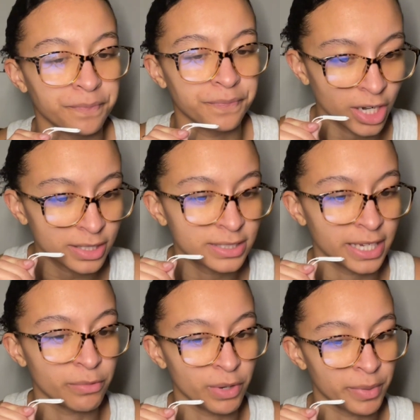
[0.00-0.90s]

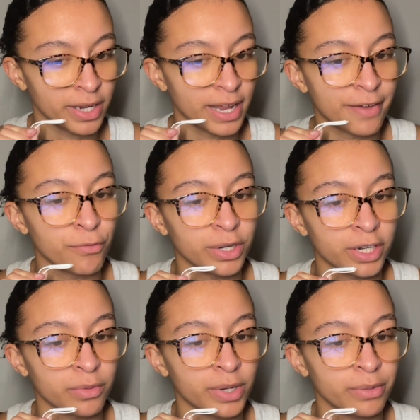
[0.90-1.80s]
Dark-skinned women have
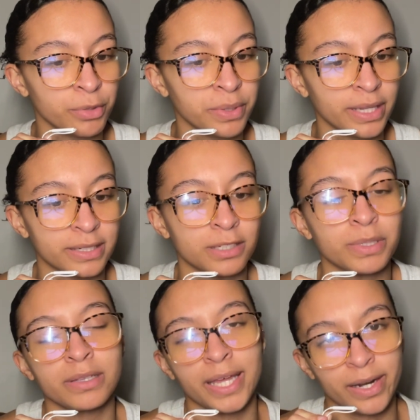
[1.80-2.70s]
wondered what it would be like to
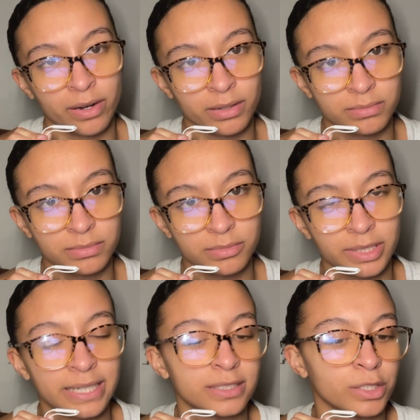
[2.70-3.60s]
be lighter.
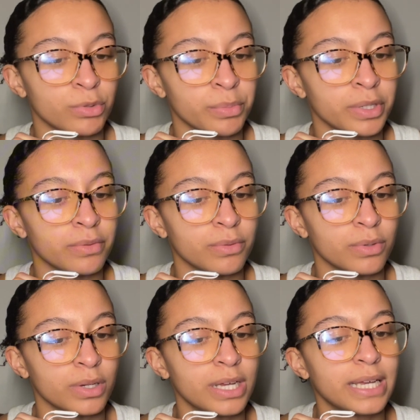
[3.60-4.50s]
Light-skinned
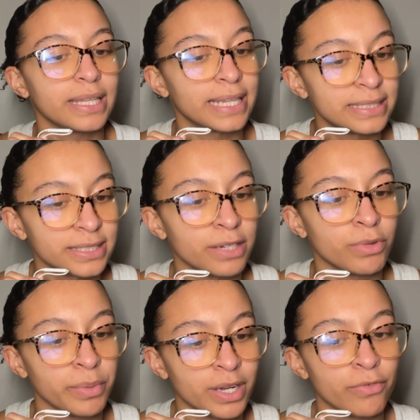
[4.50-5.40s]

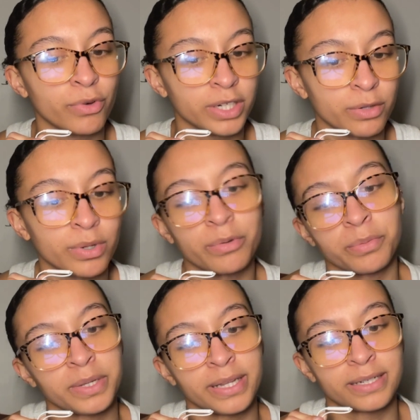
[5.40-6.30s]
women have wondered what it would
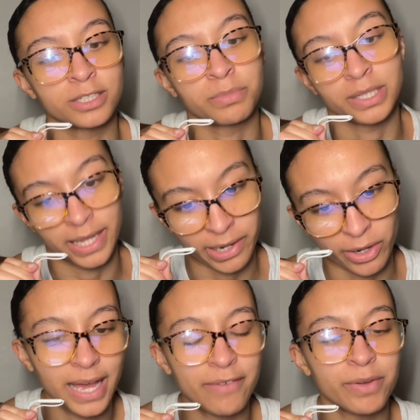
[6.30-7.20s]
be like to be
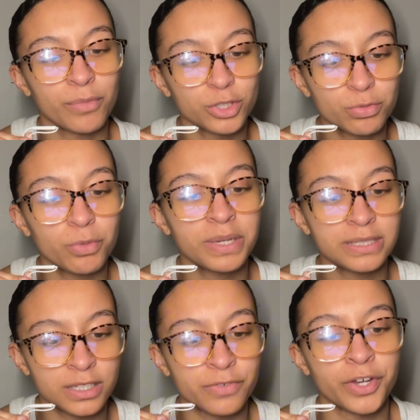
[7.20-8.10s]
lighter. Having multiple
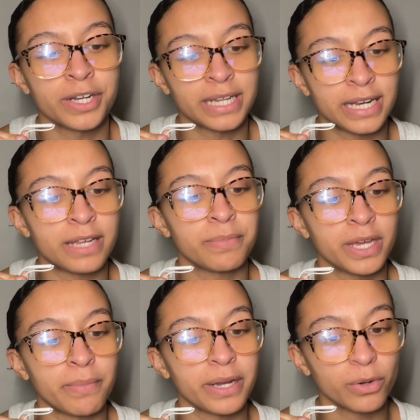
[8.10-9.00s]
pieces of your identity be
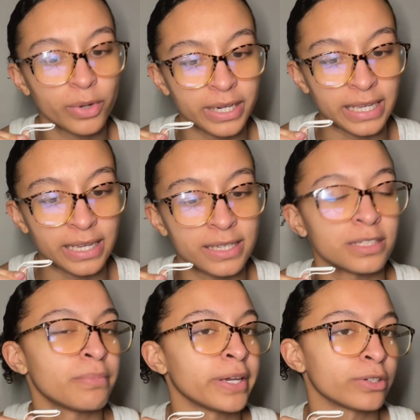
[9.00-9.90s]
a minority is
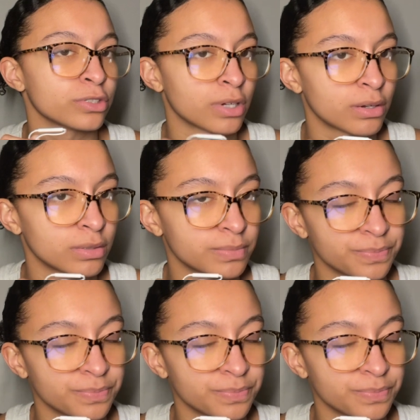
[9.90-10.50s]
a bigger struggle.